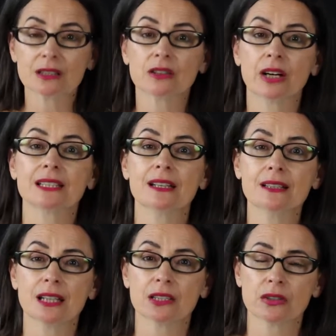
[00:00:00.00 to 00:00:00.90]
into great
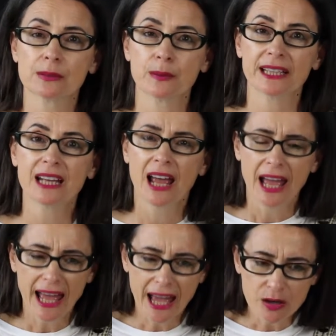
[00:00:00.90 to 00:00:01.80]
detail to explain
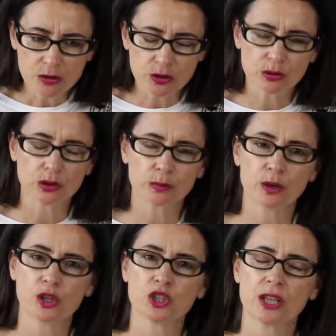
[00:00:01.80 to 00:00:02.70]
how you could
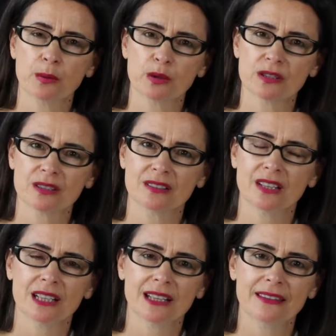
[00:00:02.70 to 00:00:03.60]
approach that person
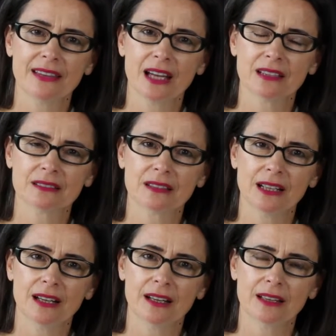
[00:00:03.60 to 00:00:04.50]

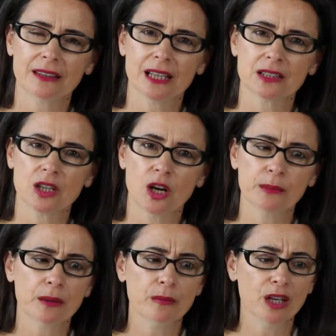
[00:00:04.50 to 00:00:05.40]
at that
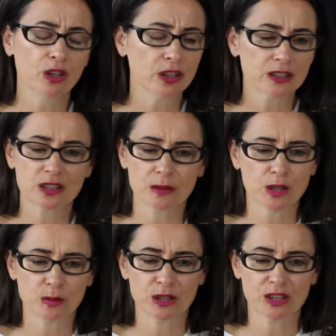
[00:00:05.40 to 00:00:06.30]
time. Now, a lot of the
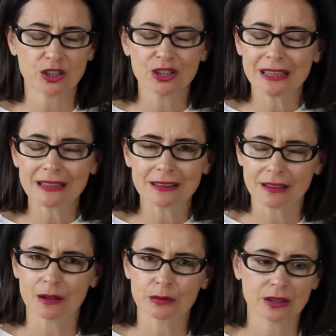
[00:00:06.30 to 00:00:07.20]
time, Toby and I don't
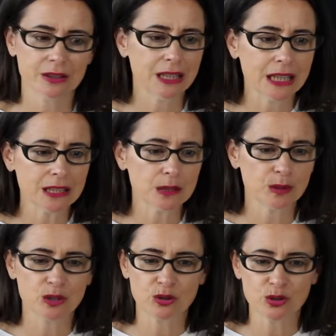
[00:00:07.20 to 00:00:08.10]
need that. We don't need
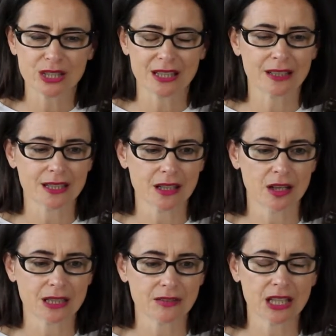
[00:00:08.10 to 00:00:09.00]
to be using these
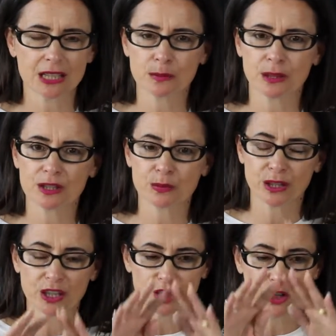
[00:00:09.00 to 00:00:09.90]
kinds of things because
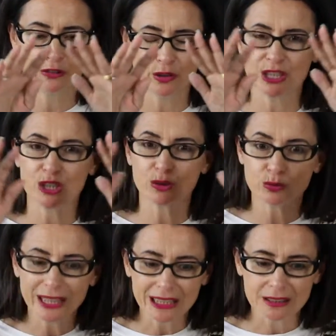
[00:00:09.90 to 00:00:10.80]
we can go very
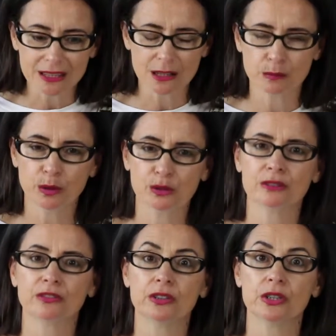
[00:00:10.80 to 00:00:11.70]
directly to the
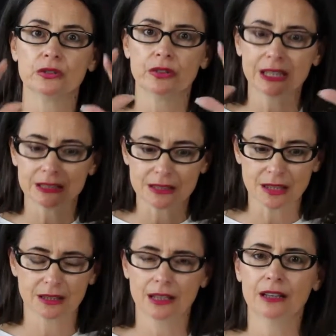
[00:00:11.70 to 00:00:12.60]
bond, very directly
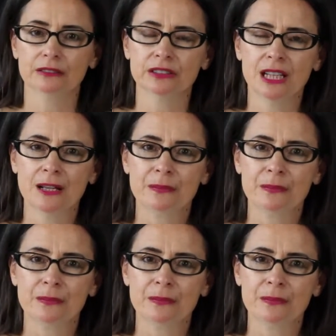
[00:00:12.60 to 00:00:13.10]
to the love.